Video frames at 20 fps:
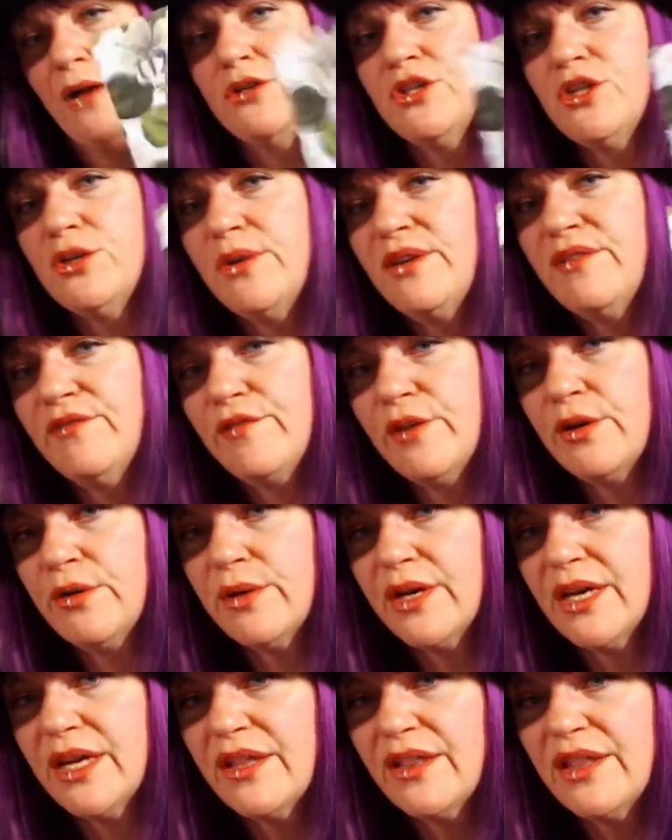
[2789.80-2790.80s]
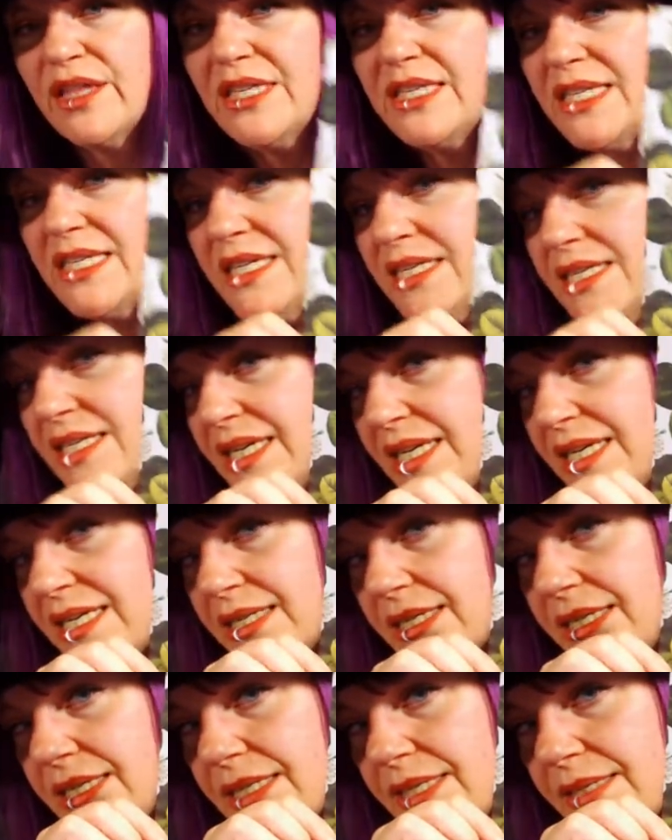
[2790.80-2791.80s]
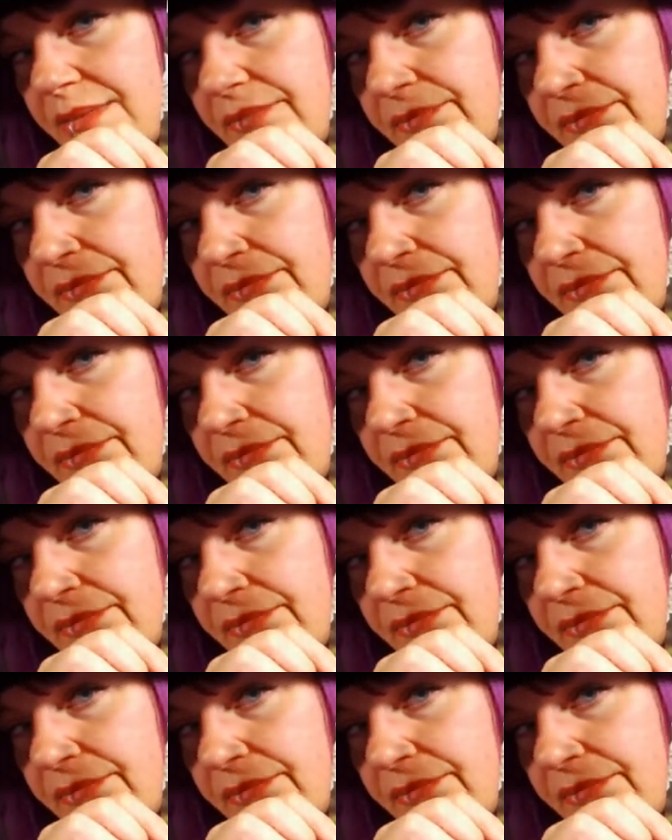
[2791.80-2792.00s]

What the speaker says: to invoke the deities,